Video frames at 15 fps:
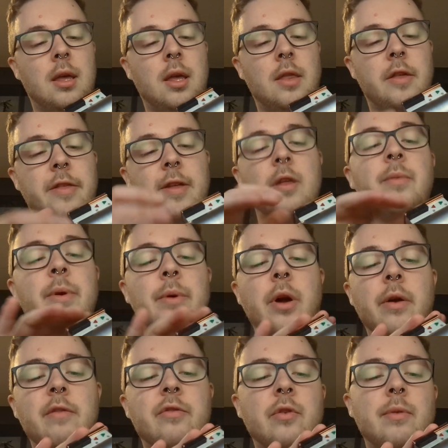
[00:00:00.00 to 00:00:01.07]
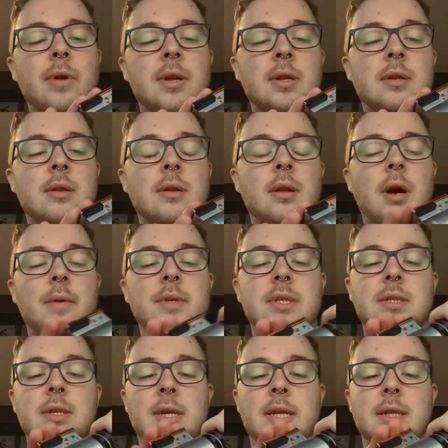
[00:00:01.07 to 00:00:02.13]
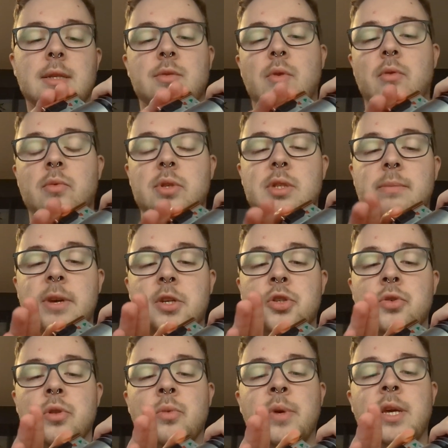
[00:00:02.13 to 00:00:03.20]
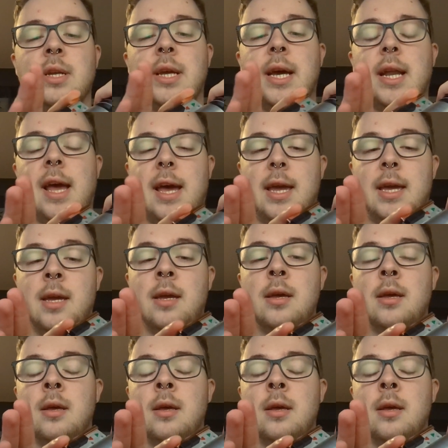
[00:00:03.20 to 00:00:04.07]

thing that we were going for when I was designing this one was to make sure that we could get a